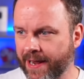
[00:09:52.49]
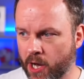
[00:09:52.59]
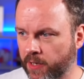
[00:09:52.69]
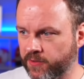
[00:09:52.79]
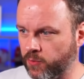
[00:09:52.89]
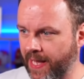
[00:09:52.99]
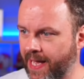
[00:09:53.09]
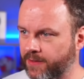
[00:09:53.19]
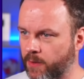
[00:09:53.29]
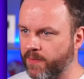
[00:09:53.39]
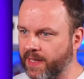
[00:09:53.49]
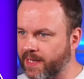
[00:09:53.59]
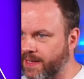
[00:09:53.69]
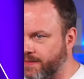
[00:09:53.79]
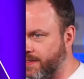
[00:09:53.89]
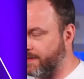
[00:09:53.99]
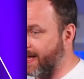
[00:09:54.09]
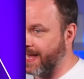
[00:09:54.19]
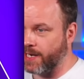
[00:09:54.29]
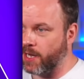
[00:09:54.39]
had Arsenal yet, so I'm thinking this is
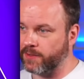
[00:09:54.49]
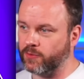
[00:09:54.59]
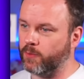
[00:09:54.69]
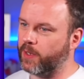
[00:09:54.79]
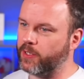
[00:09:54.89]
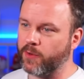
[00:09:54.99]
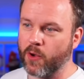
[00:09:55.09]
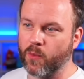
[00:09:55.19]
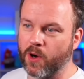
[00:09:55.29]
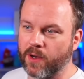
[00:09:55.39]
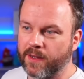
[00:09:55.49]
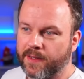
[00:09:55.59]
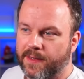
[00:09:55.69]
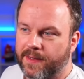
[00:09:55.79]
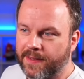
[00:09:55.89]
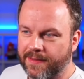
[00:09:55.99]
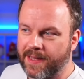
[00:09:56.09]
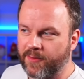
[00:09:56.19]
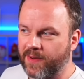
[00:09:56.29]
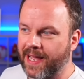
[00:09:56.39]
that ain't Arsenal. But you know what?
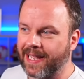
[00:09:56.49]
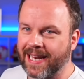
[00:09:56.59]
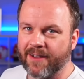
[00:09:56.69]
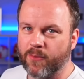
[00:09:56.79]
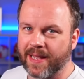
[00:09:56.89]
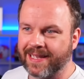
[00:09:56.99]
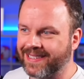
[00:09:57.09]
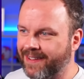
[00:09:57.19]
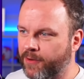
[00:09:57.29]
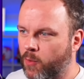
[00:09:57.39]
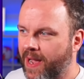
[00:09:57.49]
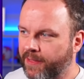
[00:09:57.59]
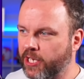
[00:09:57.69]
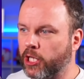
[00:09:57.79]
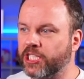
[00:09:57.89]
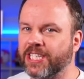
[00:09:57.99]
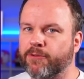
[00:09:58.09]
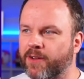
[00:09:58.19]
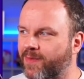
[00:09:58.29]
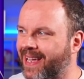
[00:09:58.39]
That flag at left wing has given it away. The
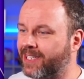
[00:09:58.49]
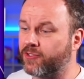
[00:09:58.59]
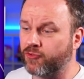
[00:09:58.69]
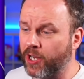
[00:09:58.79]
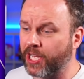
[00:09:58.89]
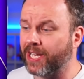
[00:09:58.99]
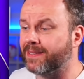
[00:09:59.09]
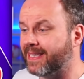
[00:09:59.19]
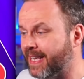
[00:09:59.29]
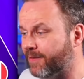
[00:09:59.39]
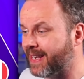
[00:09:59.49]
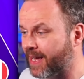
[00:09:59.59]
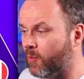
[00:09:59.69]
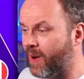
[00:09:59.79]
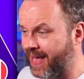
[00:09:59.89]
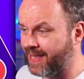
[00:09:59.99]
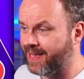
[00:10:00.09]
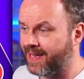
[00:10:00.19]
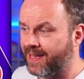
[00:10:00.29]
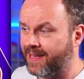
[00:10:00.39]
Nigeria flag at striker has given it away.
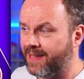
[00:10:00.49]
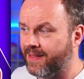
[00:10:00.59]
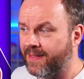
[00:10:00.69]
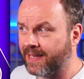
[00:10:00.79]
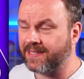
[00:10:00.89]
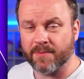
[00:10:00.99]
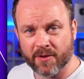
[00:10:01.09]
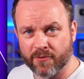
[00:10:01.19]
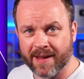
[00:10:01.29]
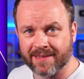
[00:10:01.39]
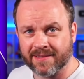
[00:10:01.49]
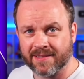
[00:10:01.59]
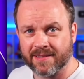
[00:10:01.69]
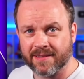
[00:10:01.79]
This, my friends,